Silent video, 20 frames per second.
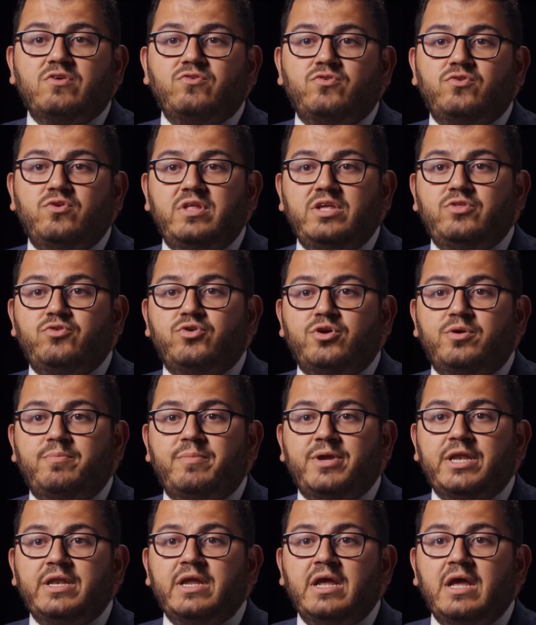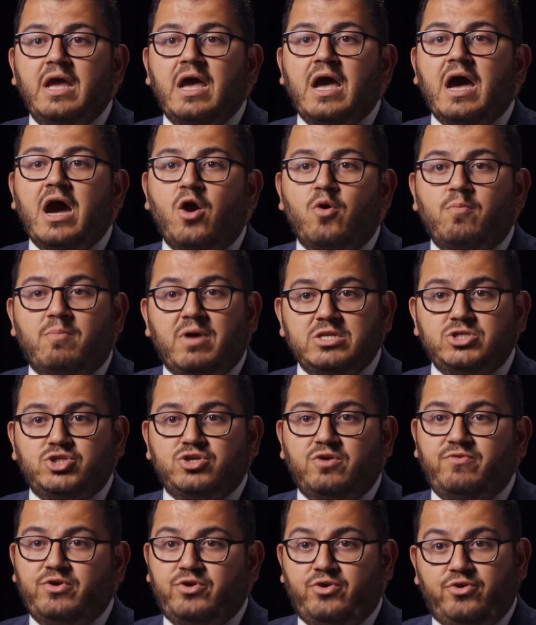us to determine how much
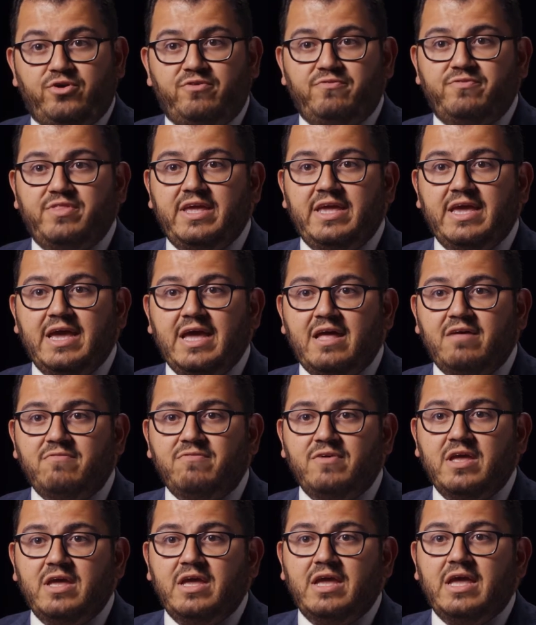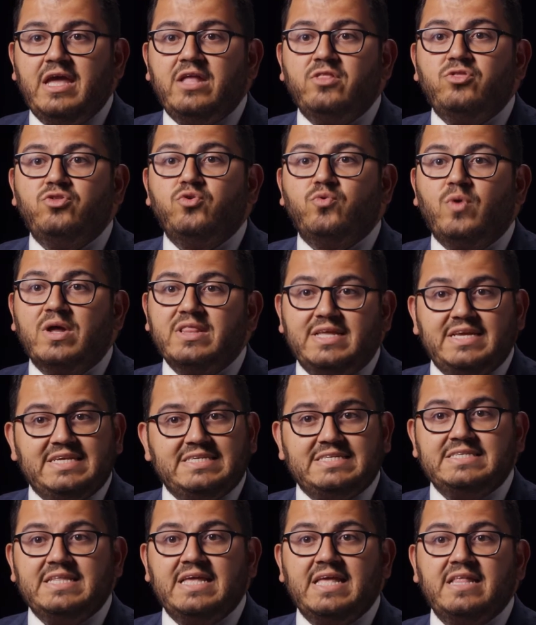of a curve they have and to what
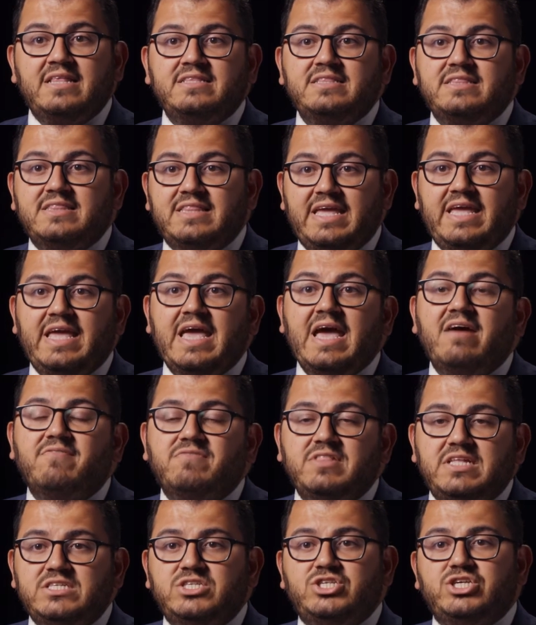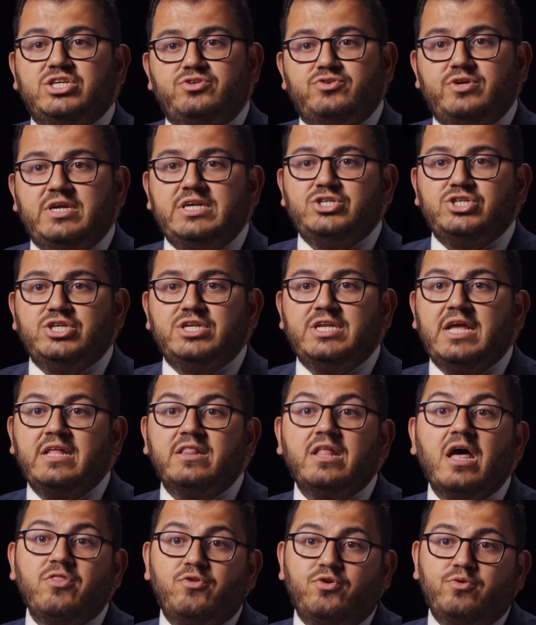extent they have degeneration
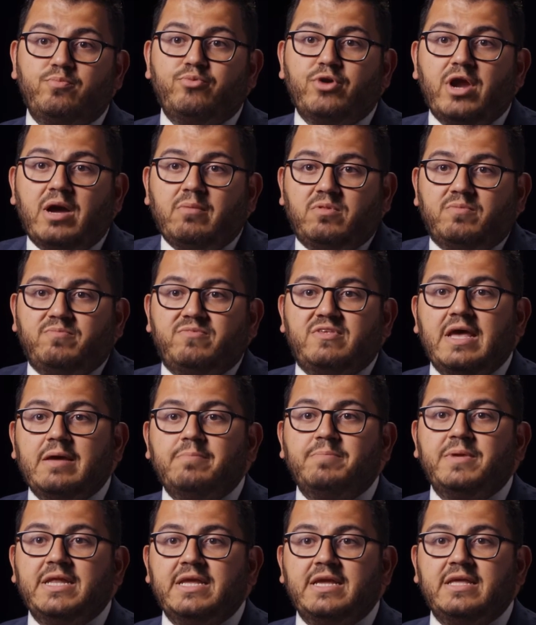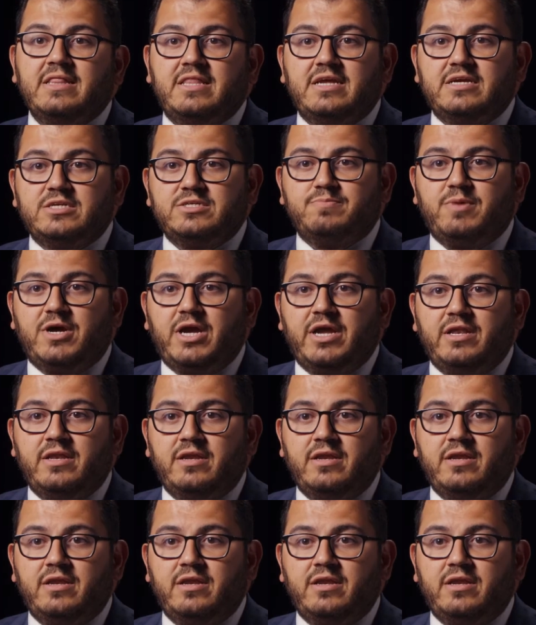and other problems happening in their spine.